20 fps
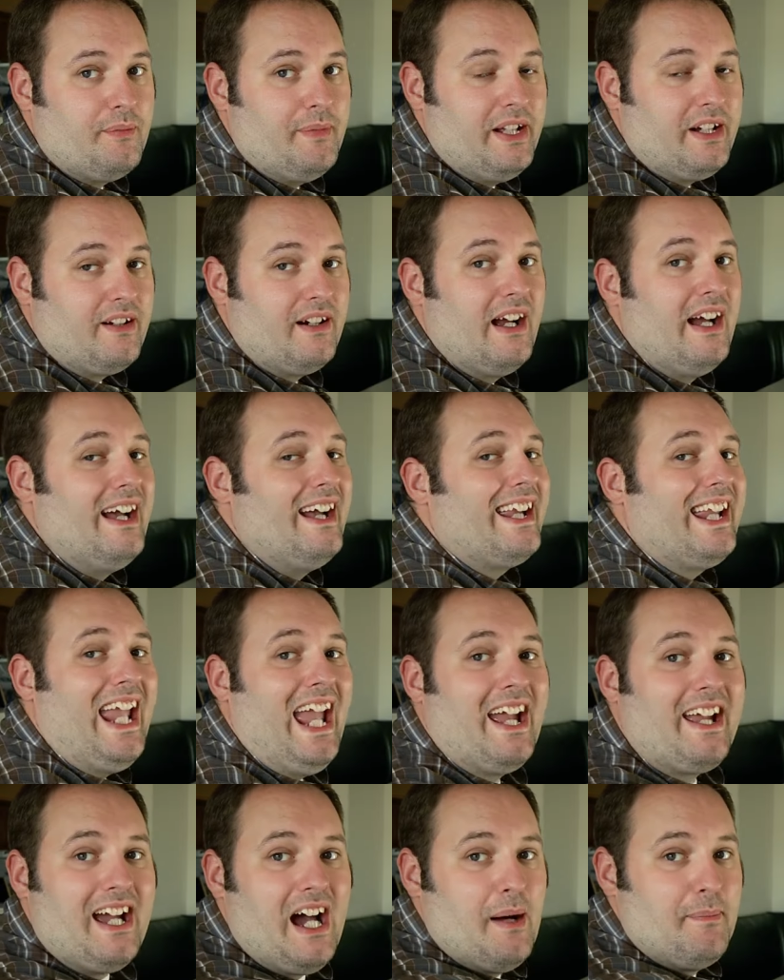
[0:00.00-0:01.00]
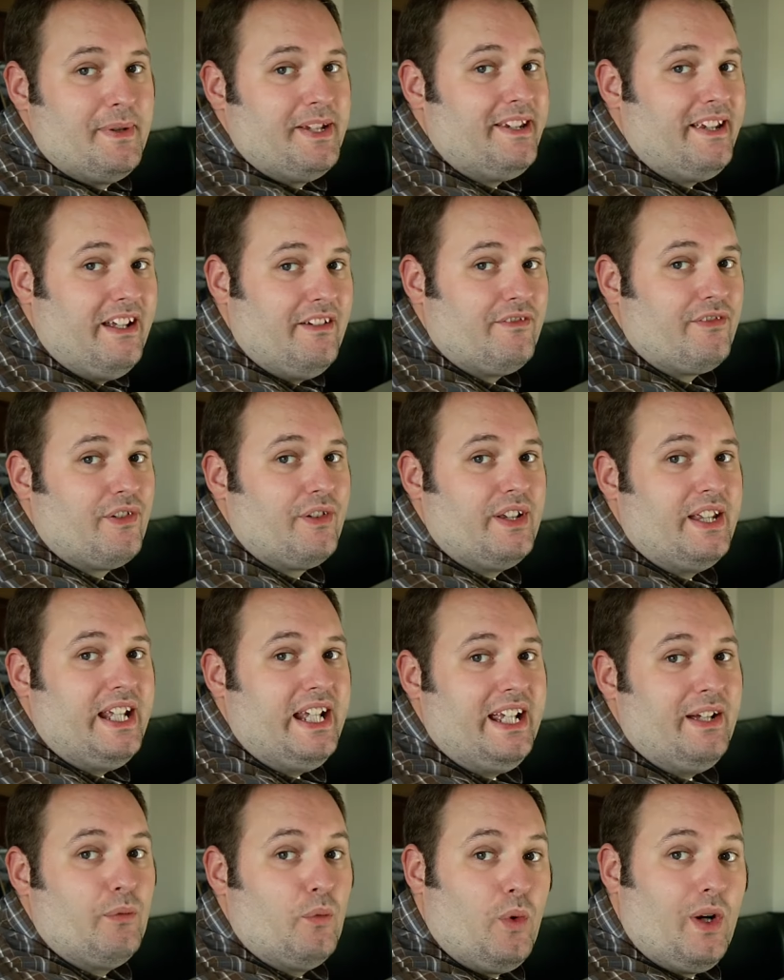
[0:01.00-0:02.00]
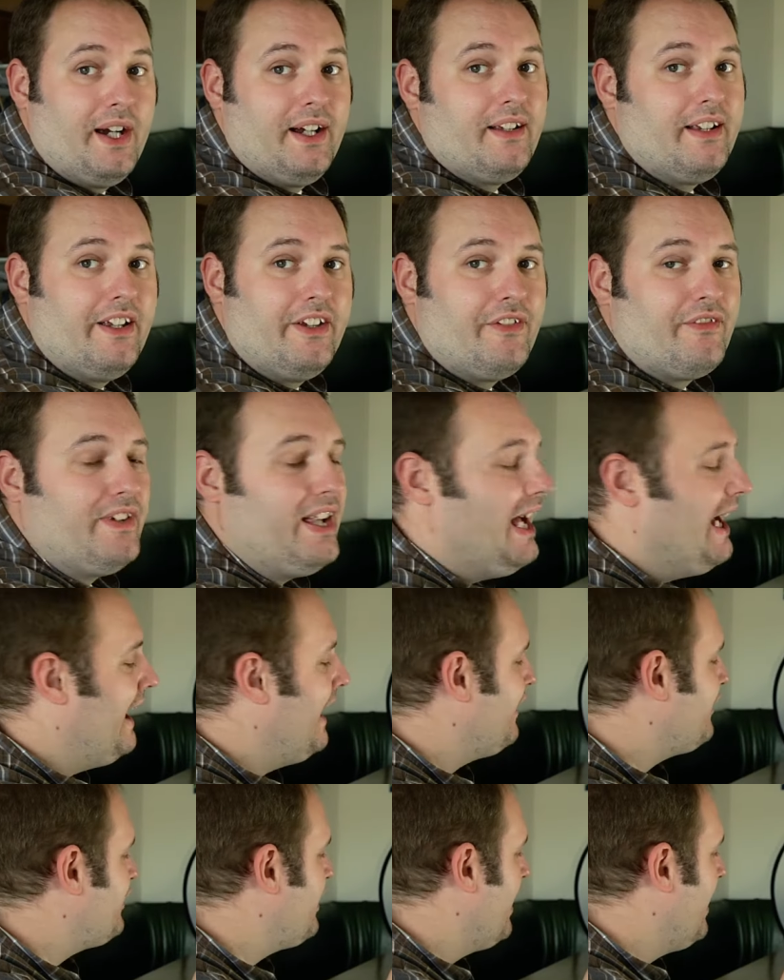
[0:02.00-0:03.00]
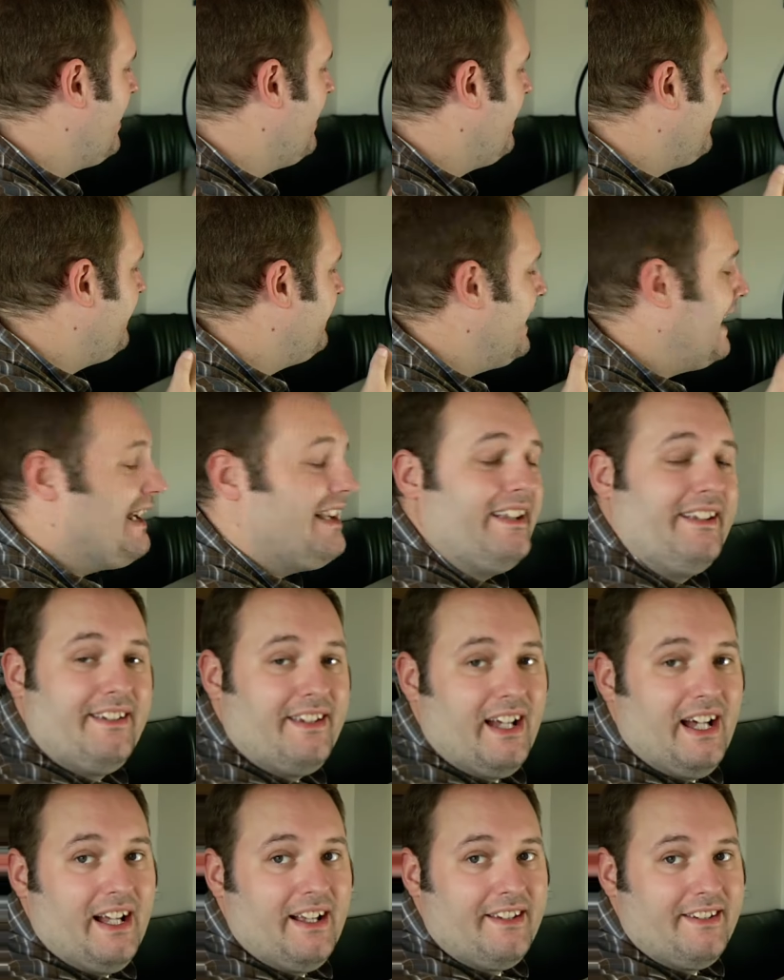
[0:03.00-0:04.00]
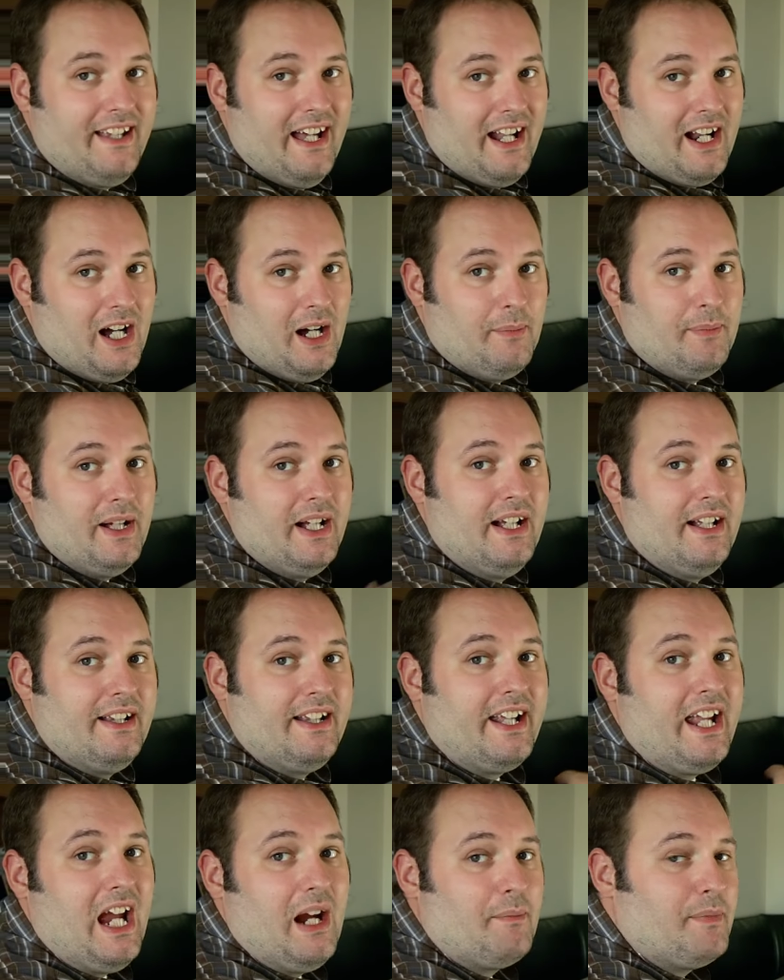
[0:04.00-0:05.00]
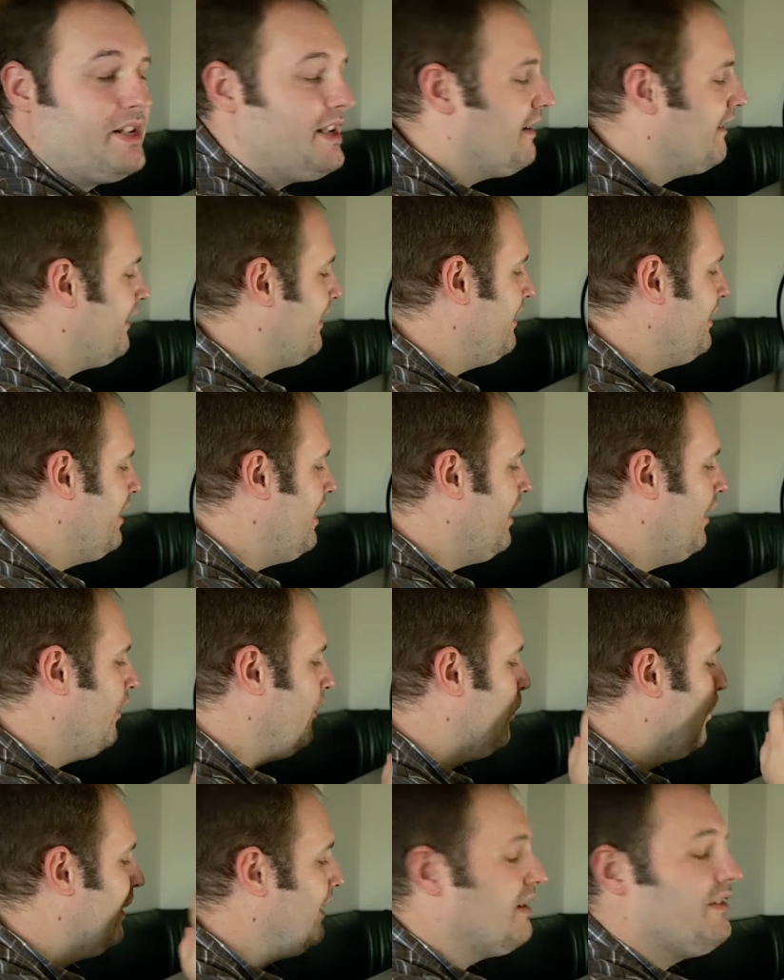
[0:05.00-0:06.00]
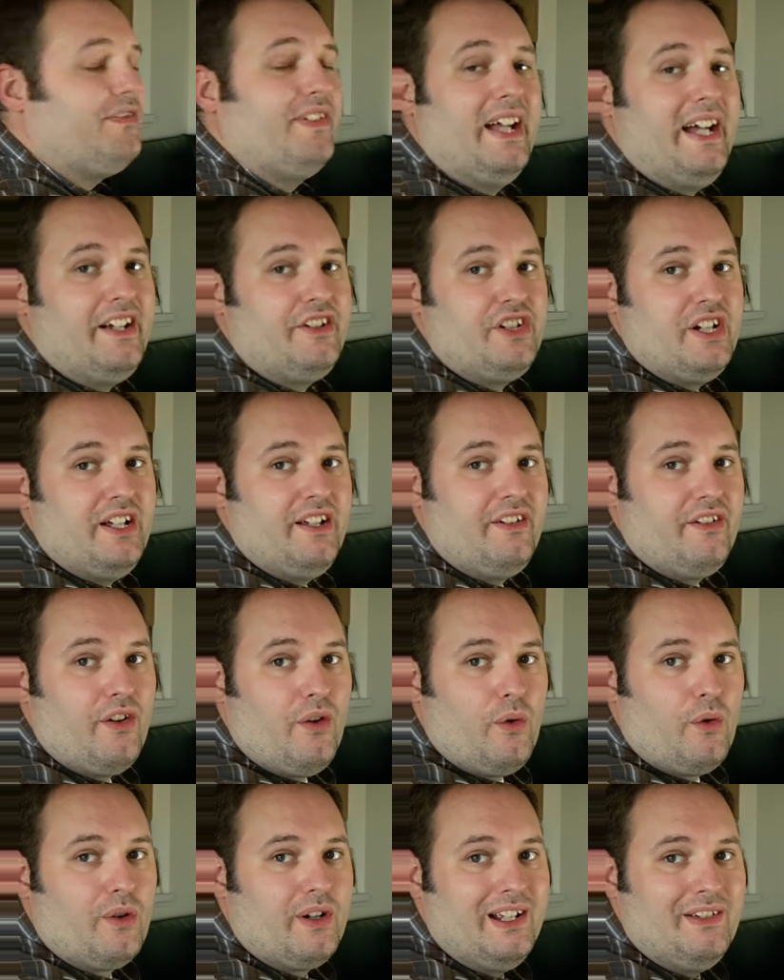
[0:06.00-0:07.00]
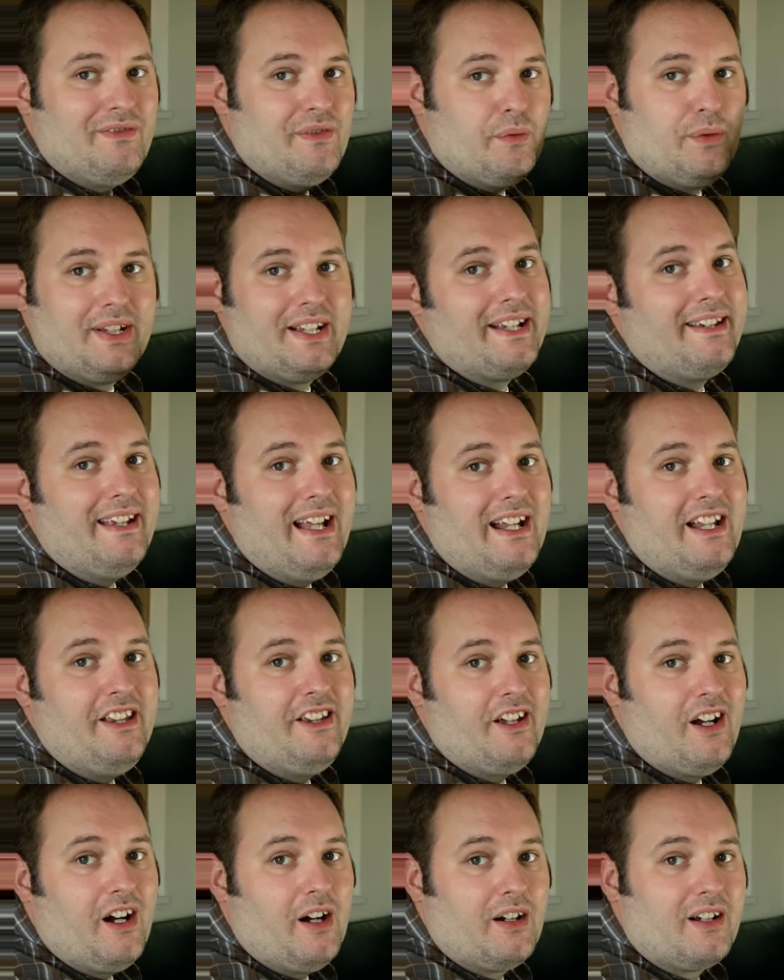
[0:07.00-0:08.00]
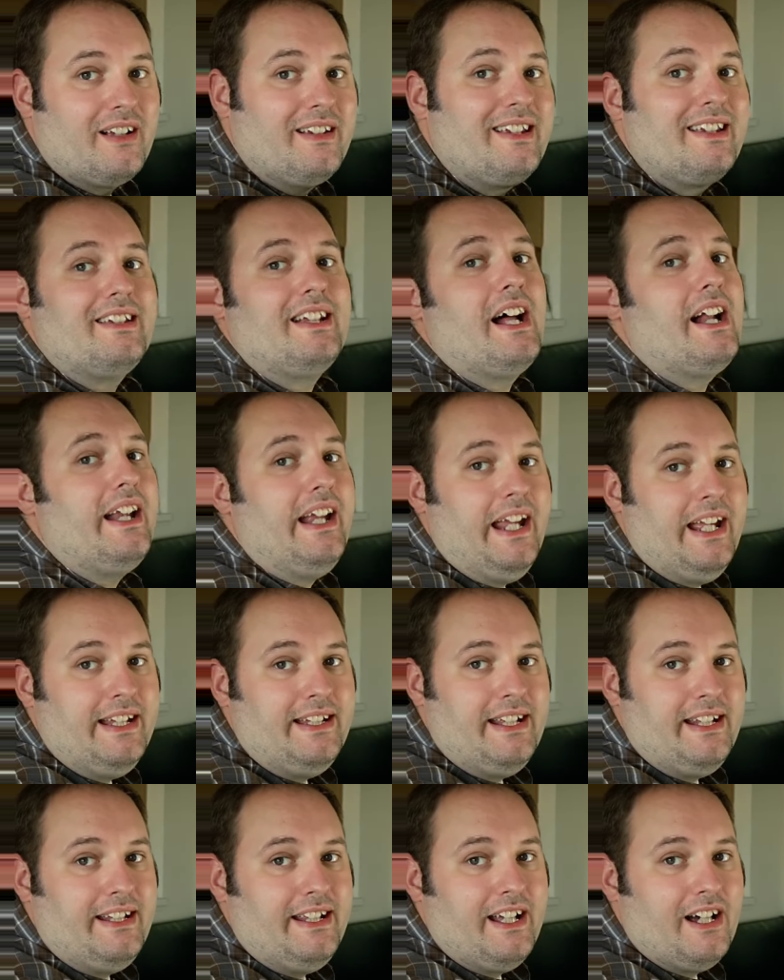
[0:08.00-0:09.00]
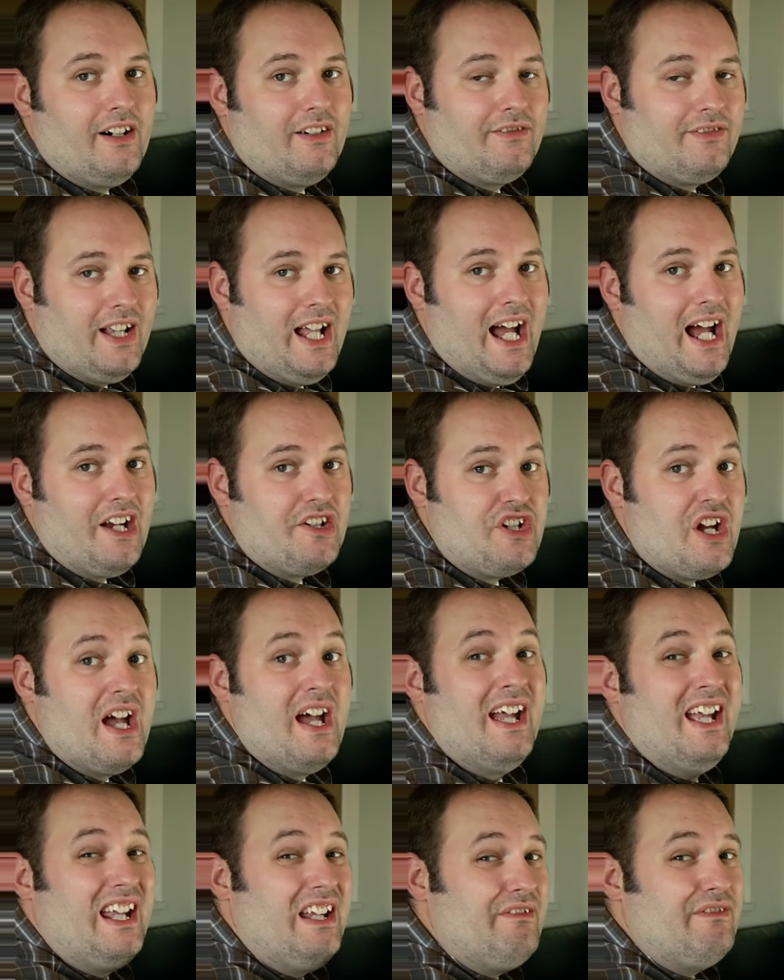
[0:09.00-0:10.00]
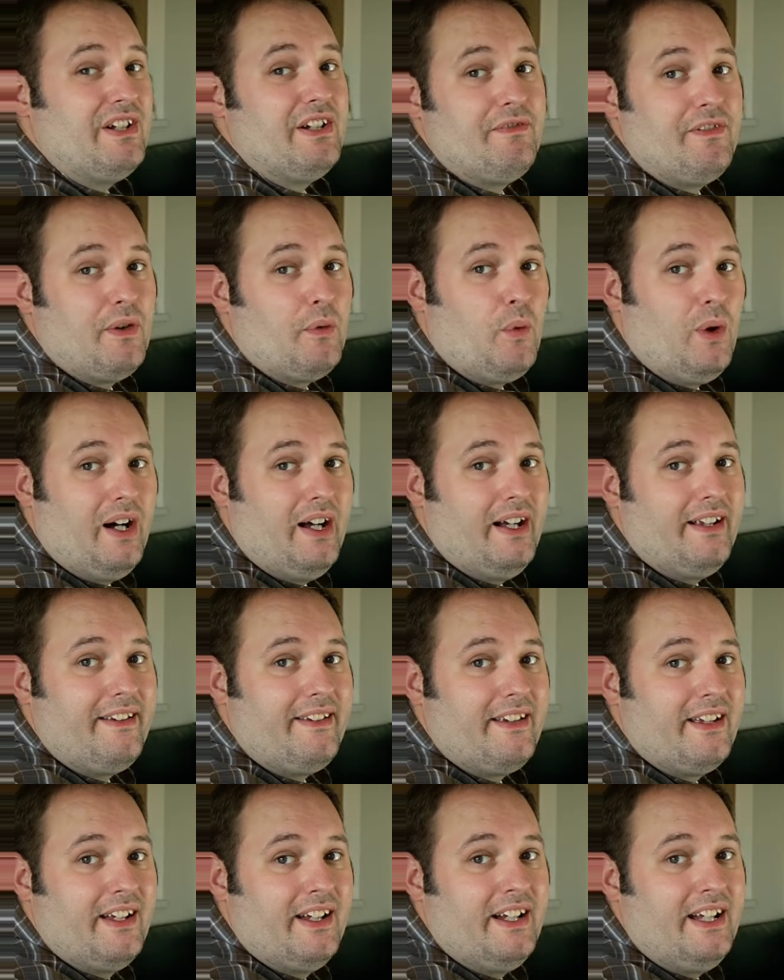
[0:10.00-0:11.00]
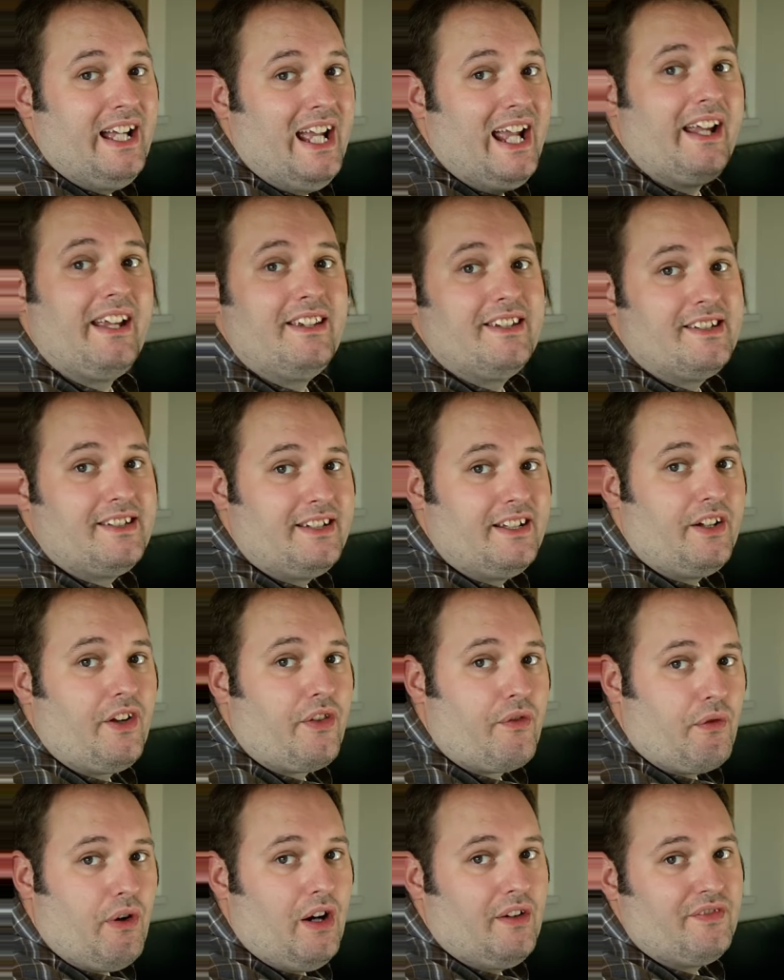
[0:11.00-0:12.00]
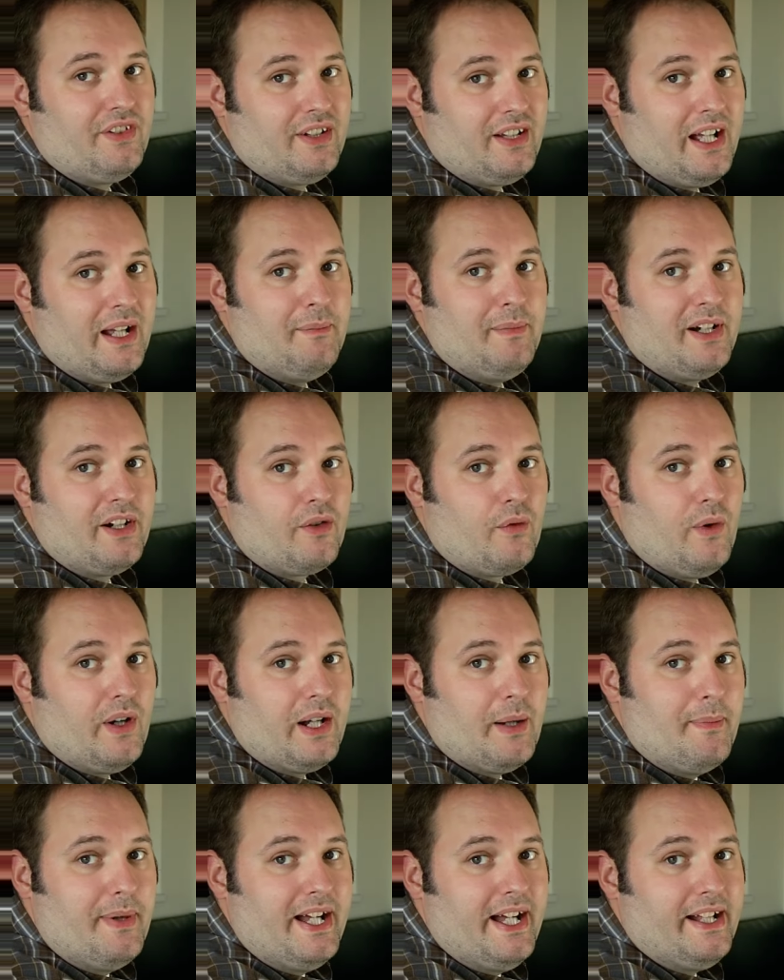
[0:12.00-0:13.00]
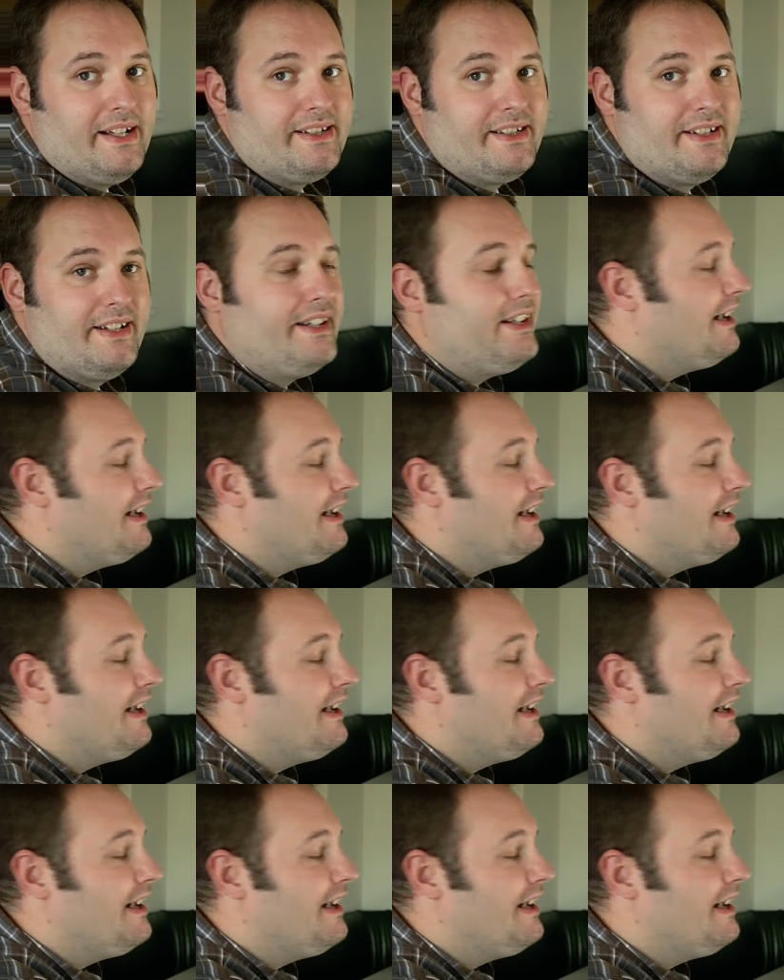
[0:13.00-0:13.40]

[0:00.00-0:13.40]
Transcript: meter can't compensate for the wireless flash that is set up. The camera doesn't know where the flash is or even what the settings are because it's not an ETTL flash. Even if it was, it can still throw off your light meter quite a bit.